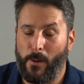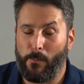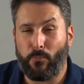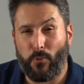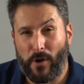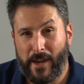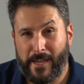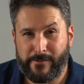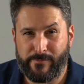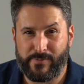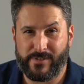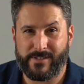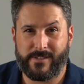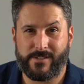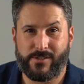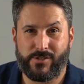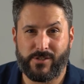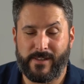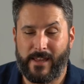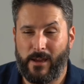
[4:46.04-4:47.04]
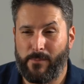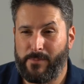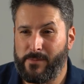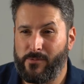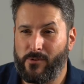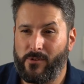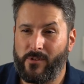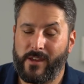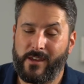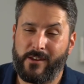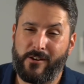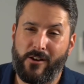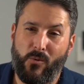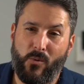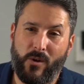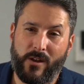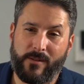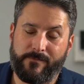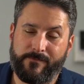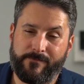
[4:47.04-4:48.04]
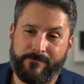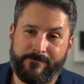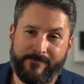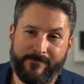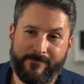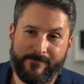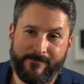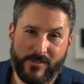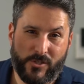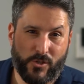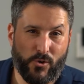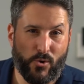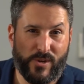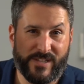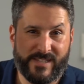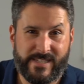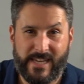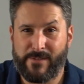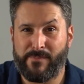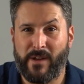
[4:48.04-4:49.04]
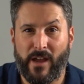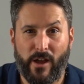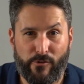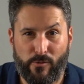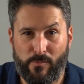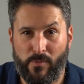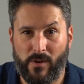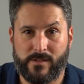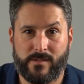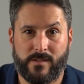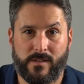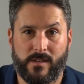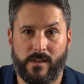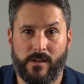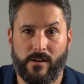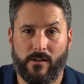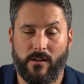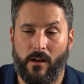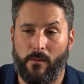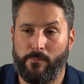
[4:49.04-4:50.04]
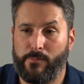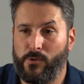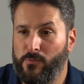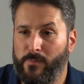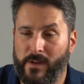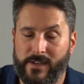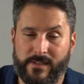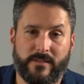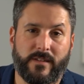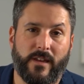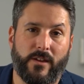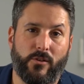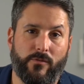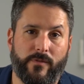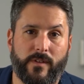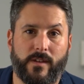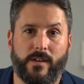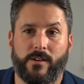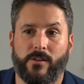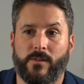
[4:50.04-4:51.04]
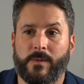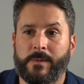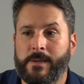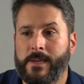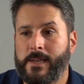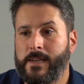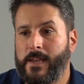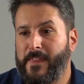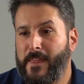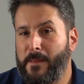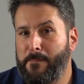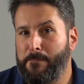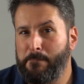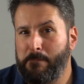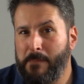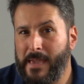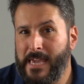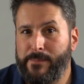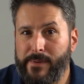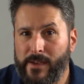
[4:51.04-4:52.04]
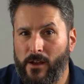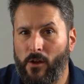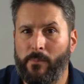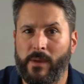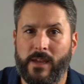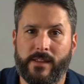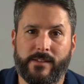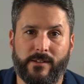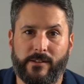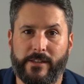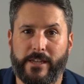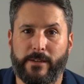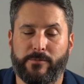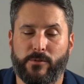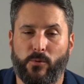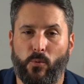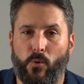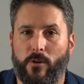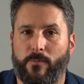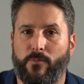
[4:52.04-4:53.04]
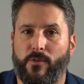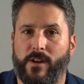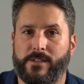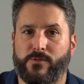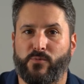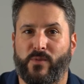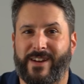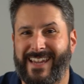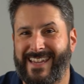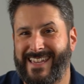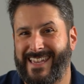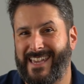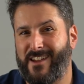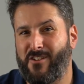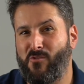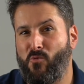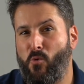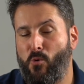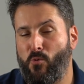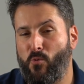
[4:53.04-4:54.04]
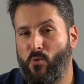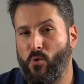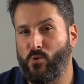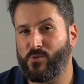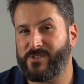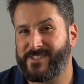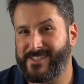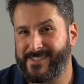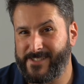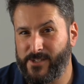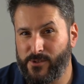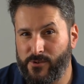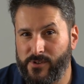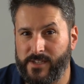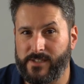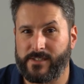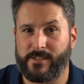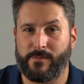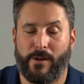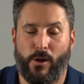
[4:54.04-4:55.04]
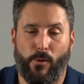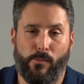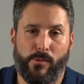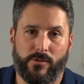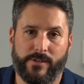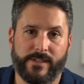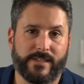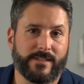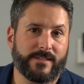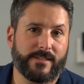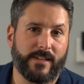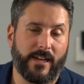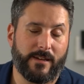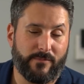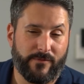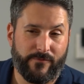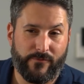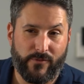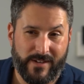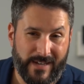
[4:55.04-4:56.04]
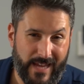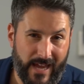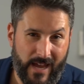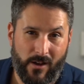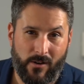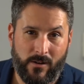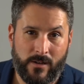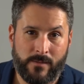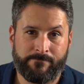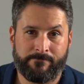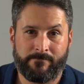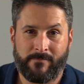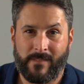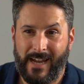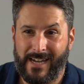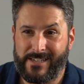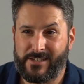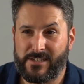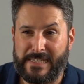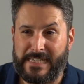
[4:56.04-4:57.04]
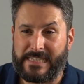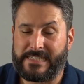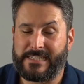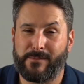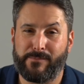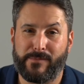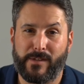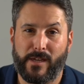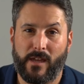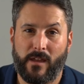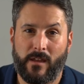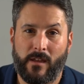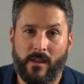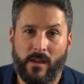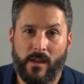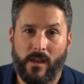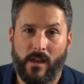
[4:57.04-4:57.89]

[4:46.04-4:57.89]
brand position. Now people are like, you know what? Screw it. Take my $100 a year. I'll build my site over here. And then maybe I'll make the leap to WordPress when I get quote unquote serious about building a site. But for now, I just need something